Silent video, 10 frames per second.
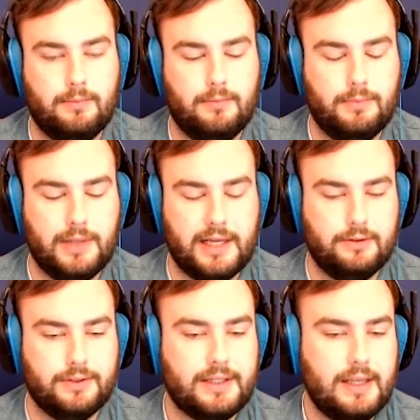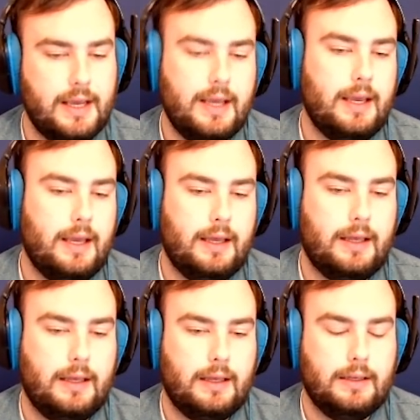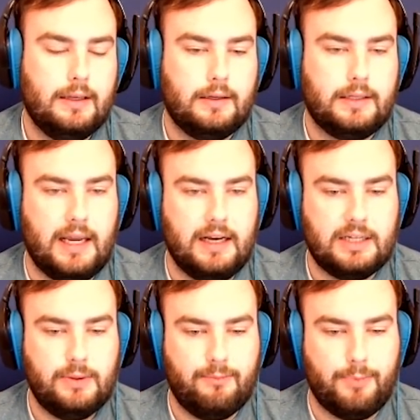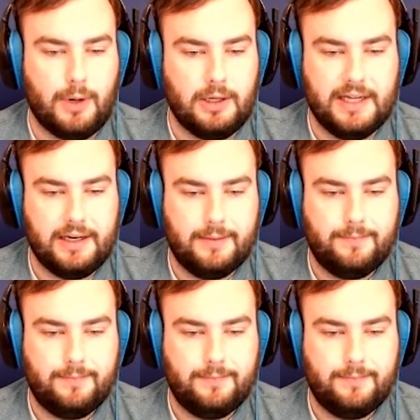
Black Eagles. Okay, next we have Bernadetta.